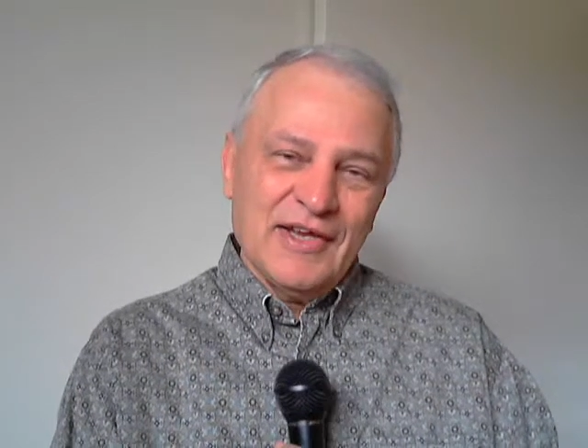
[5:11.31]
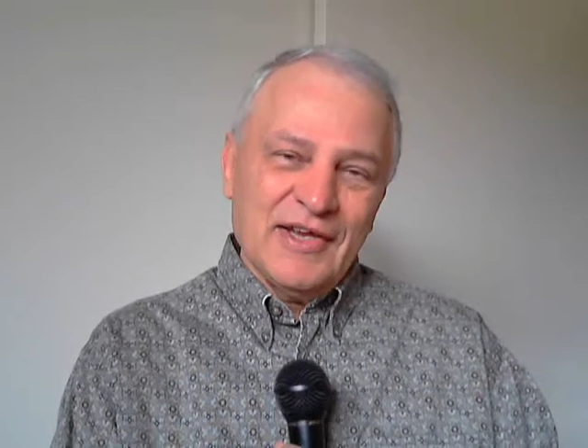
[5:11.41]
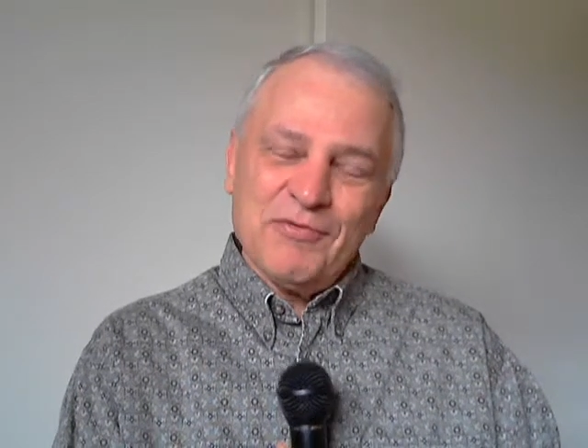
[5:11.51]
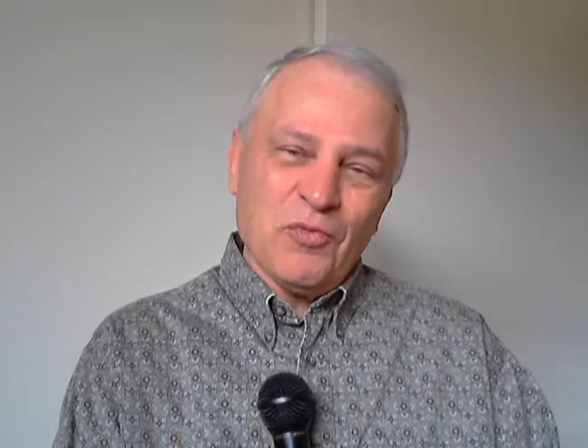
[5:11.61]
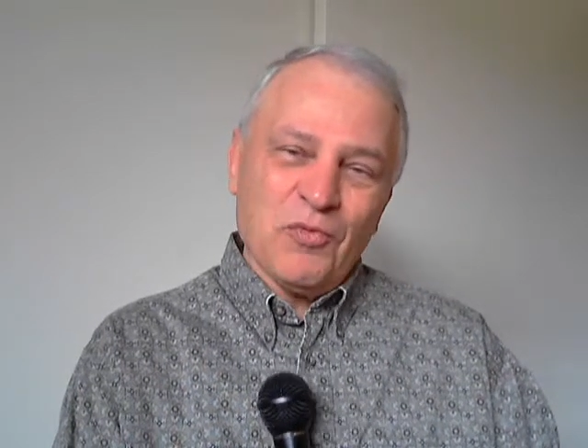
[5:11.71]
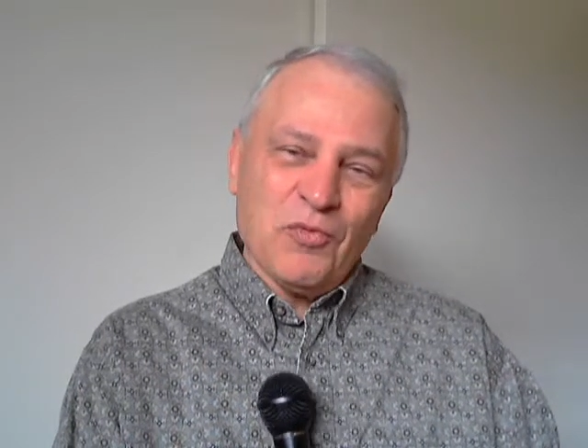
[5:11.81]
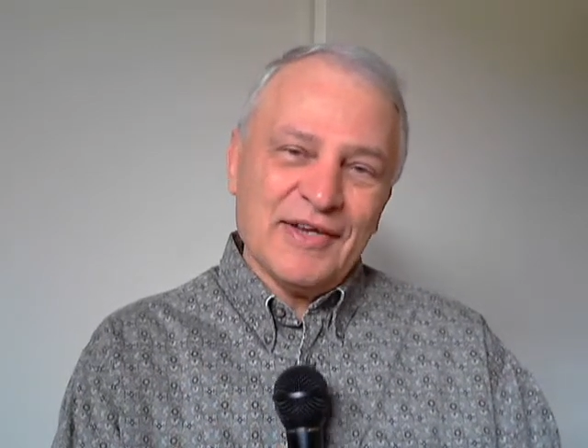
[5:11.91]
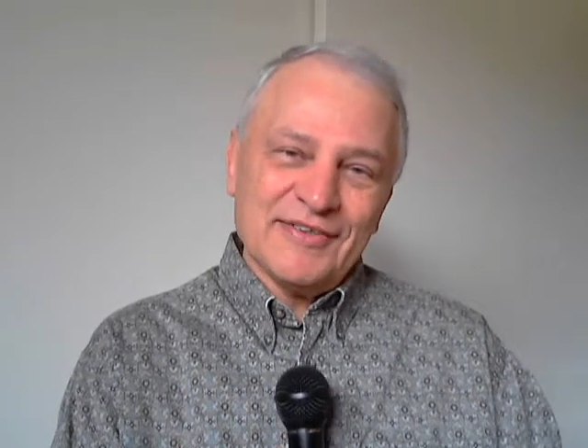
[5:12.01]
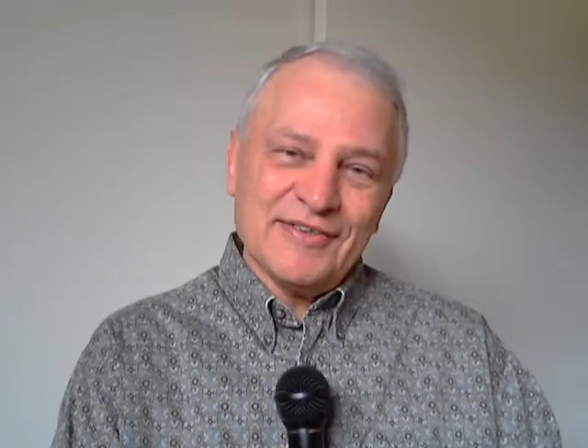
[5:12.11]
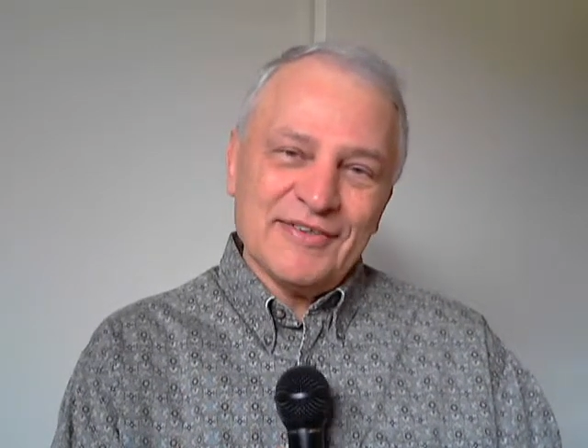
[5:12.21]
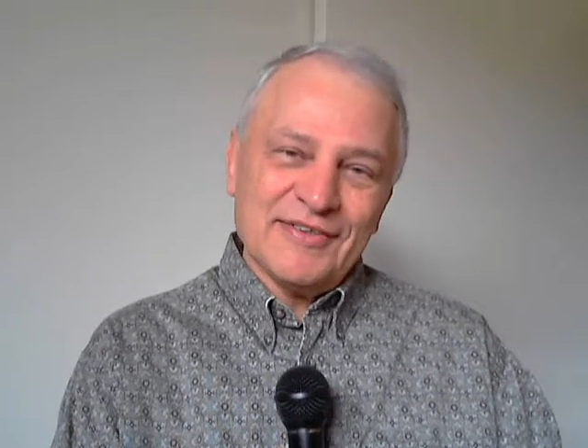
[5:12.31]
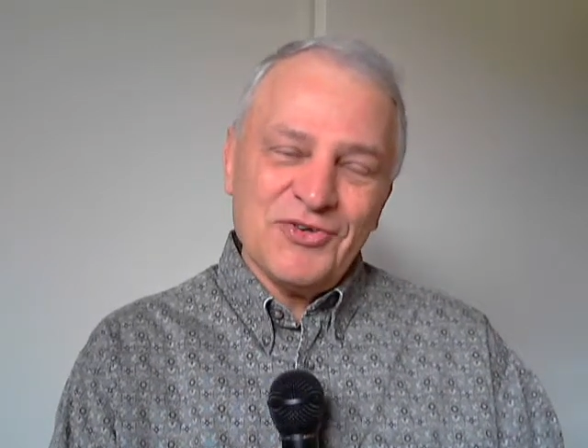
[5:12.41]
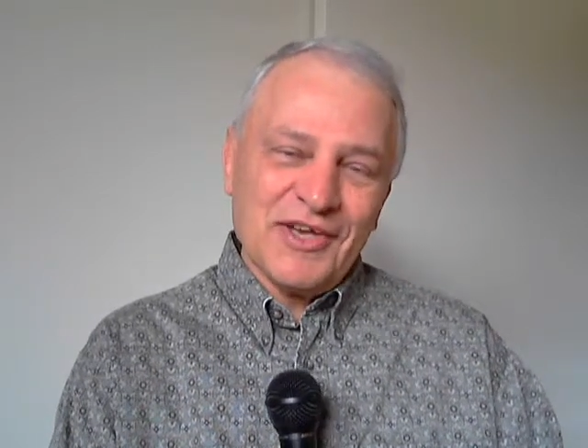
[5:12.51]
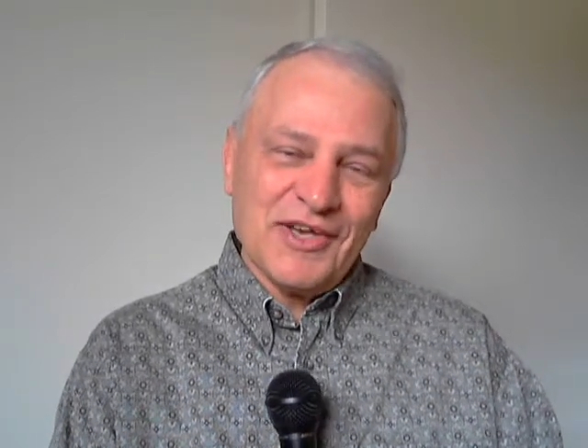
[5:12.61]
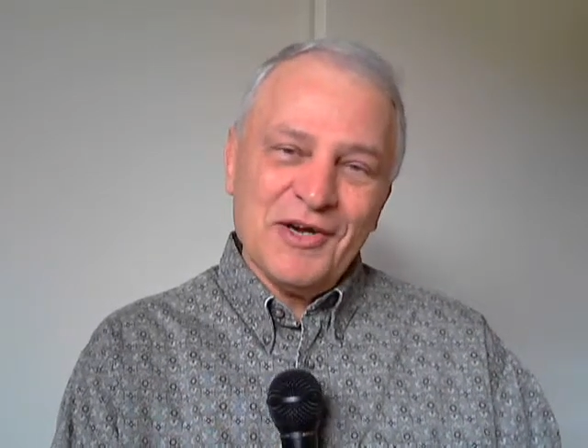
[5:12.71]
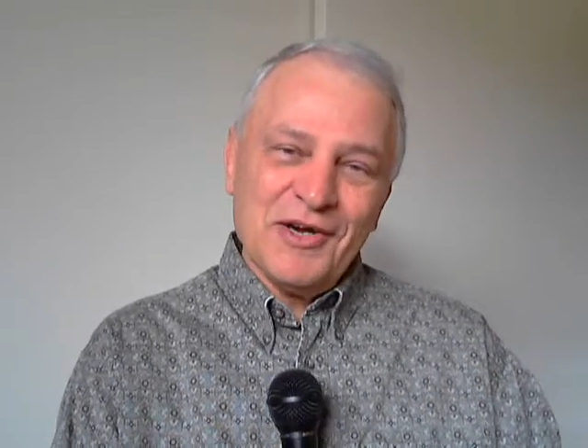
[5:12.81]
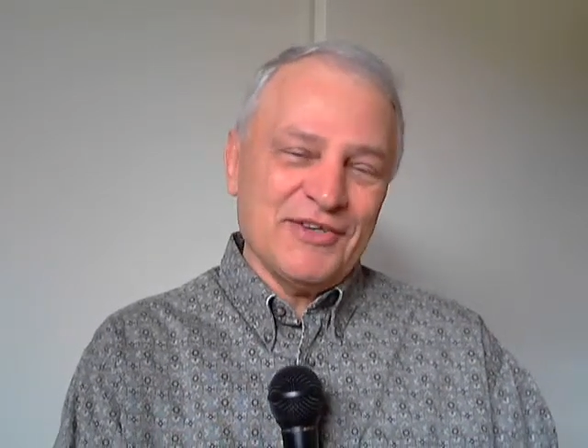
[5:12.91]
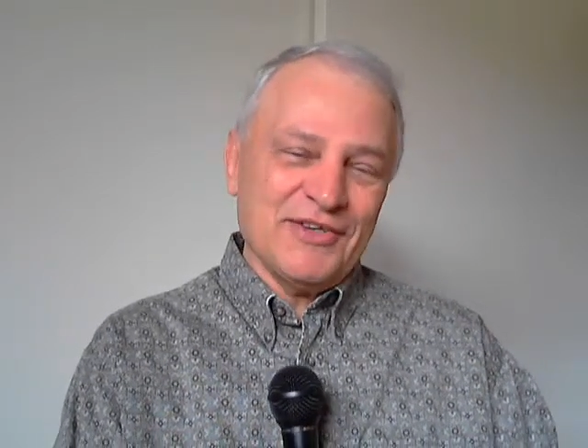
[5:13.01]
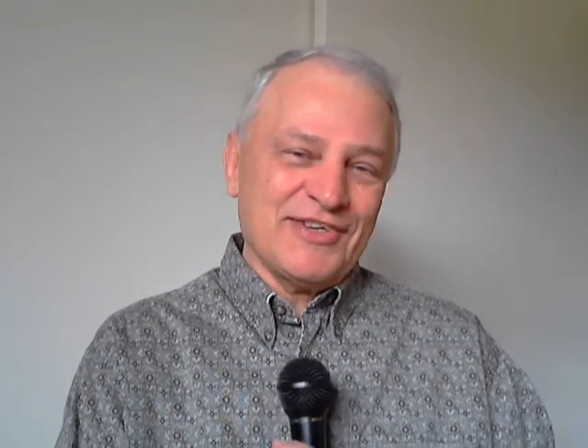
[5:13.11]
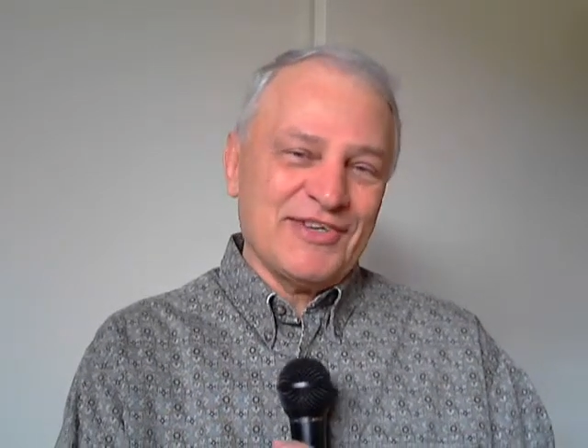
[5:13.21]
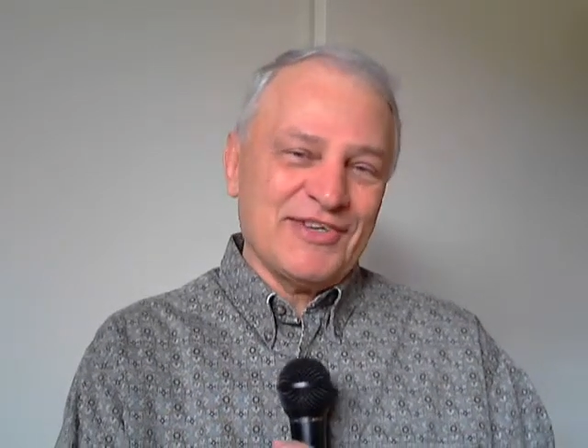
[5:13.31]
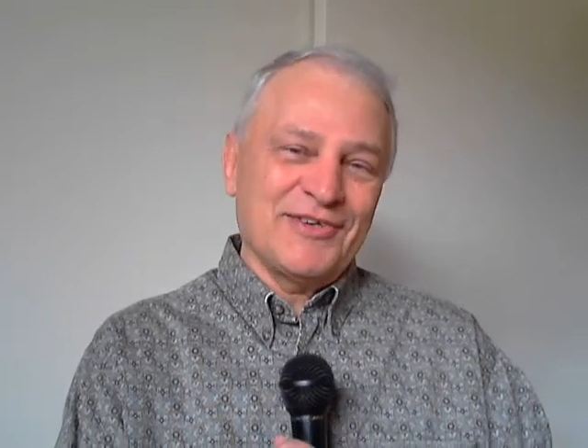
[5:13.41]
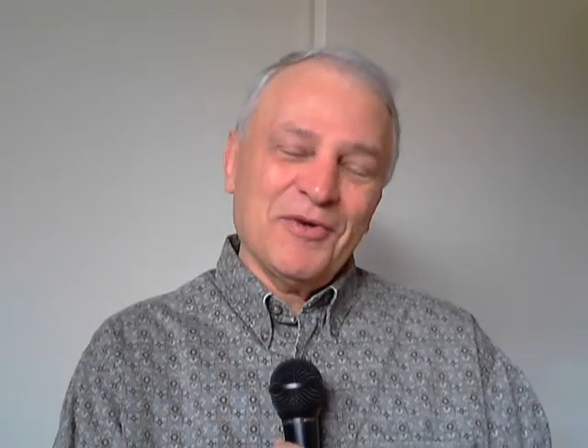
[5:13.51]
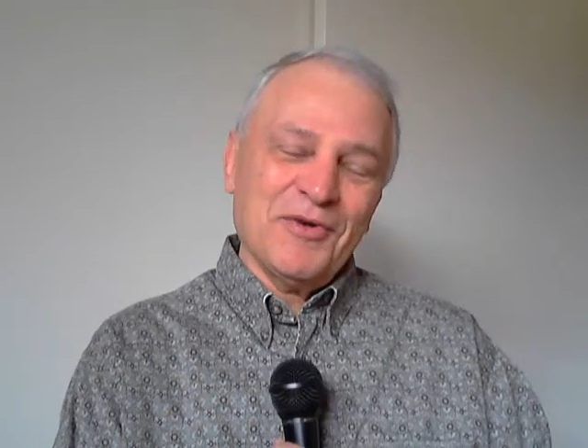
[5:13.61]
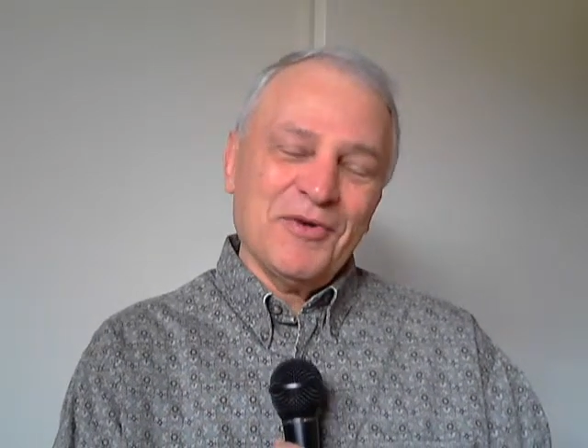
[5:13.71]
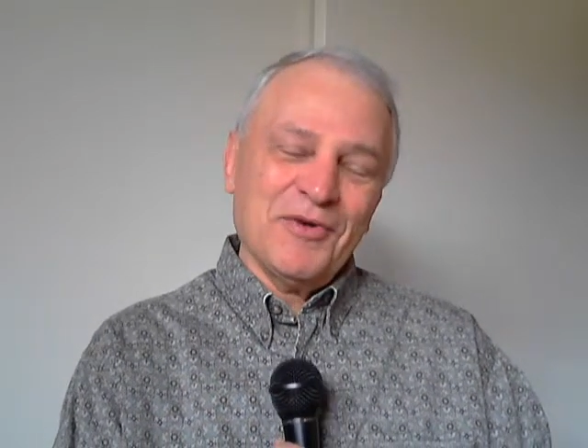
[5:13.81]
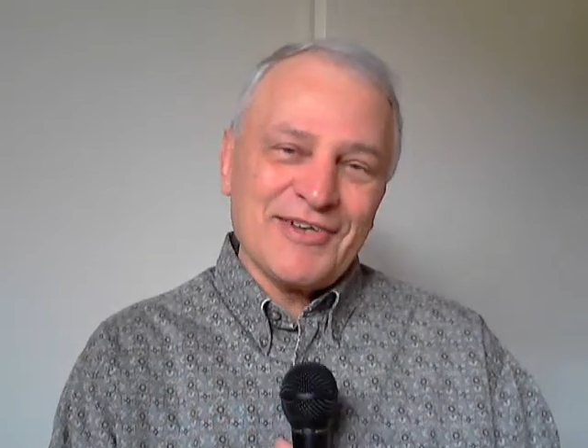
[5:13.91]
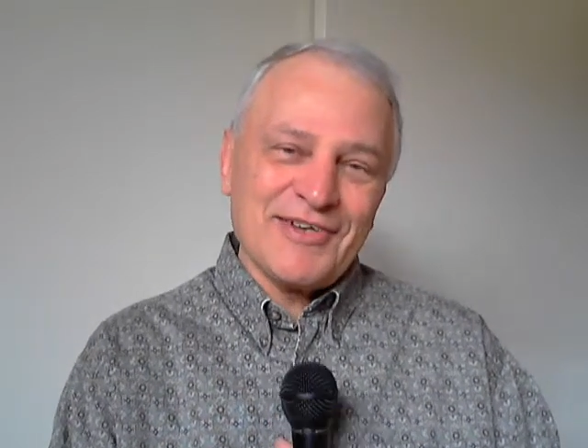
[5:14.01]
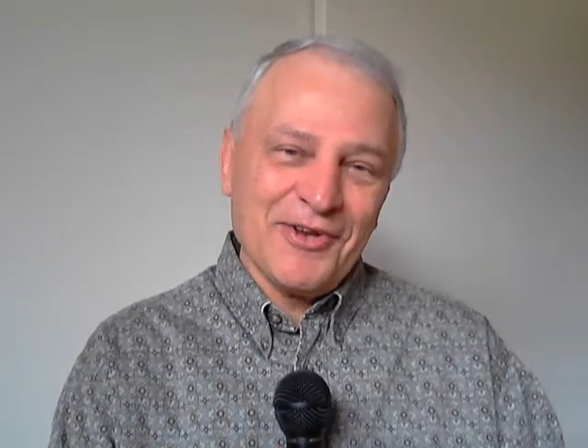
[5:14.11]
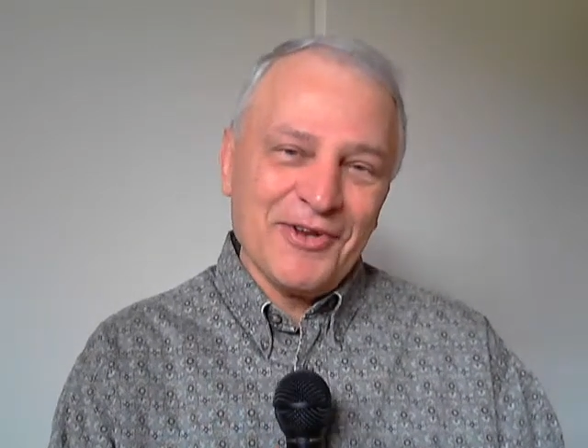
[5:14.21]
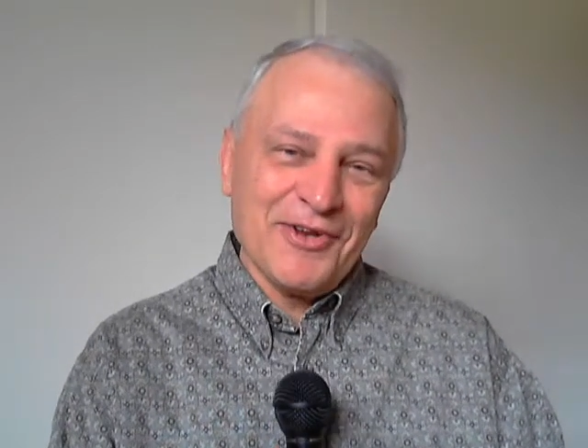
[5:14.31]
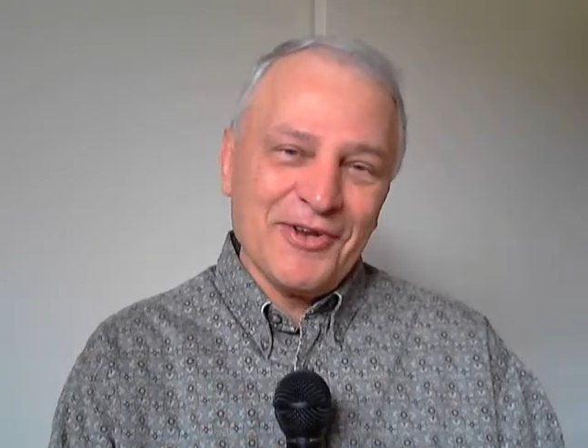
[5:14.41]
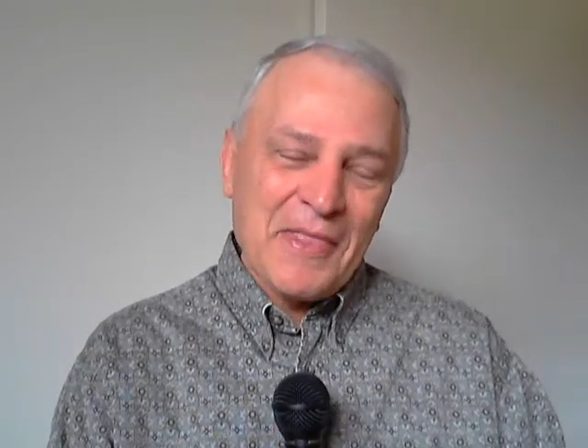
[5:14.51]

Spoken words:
if you're willing, he says, you can heal me. Jesus, you know what Jesus told him?